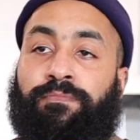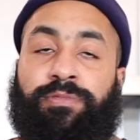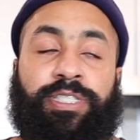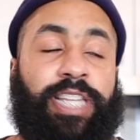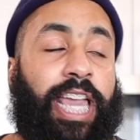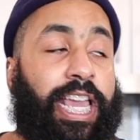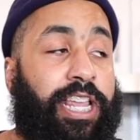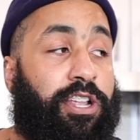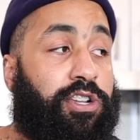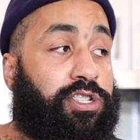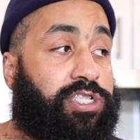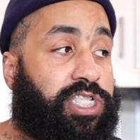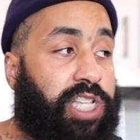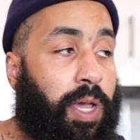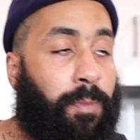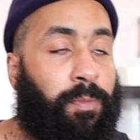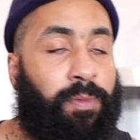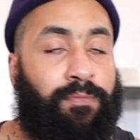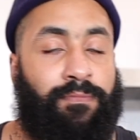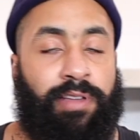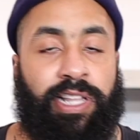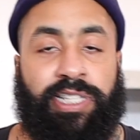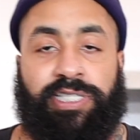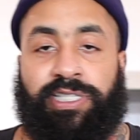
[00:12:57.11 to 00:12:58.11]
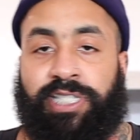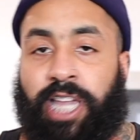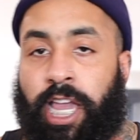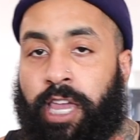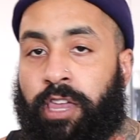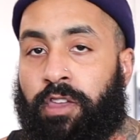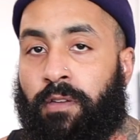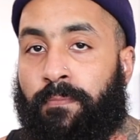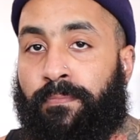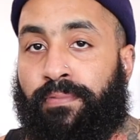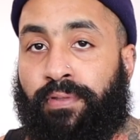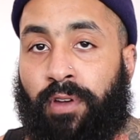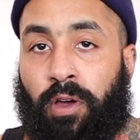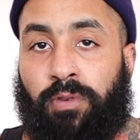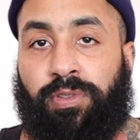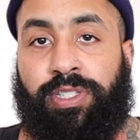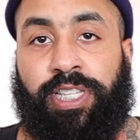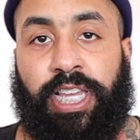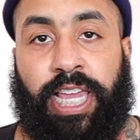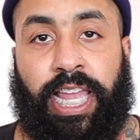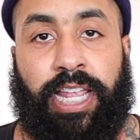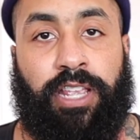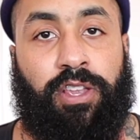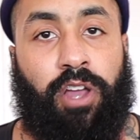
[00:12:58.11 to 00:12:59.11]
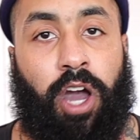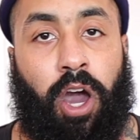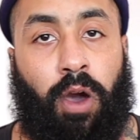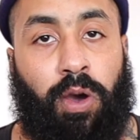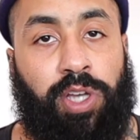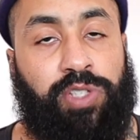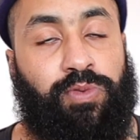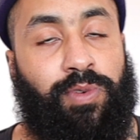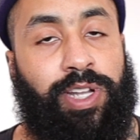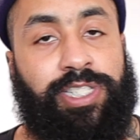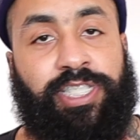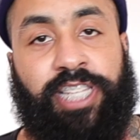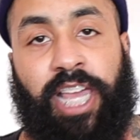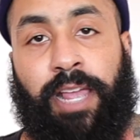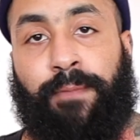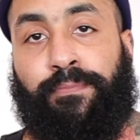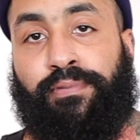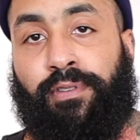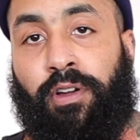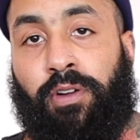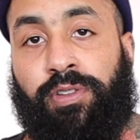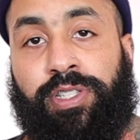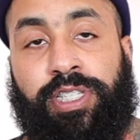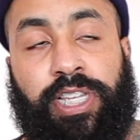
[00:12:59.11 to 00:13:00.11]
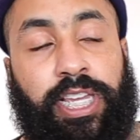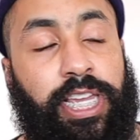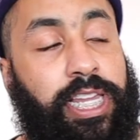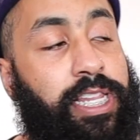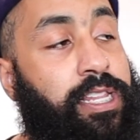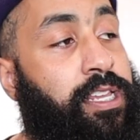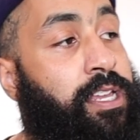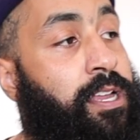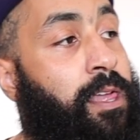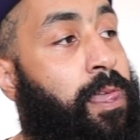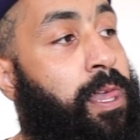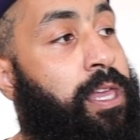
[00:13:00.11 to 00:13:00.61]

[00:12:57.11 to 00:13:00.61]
take your supplements, take your protein. You always want to take protein.